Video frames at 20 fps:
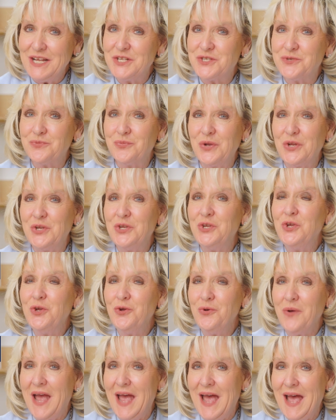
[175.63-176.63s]
is when
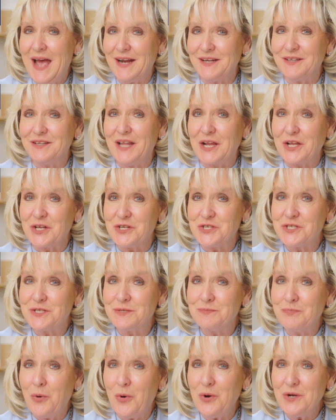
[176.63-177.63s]
you act like a
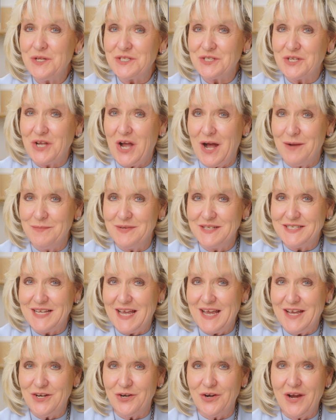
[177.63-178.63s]
sports
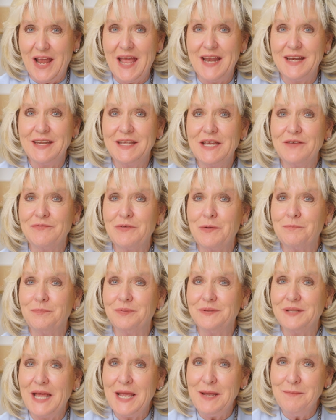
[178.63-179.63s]
commentator and give a
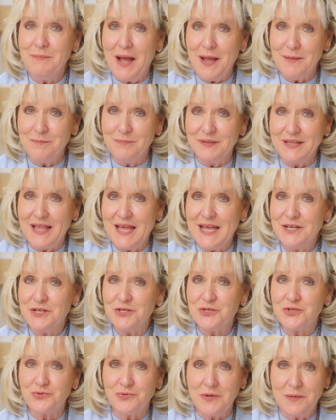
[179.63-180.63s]
play-by-play
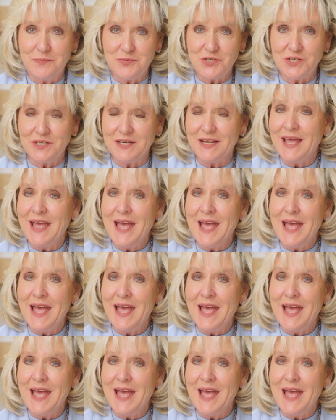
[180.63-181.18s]
description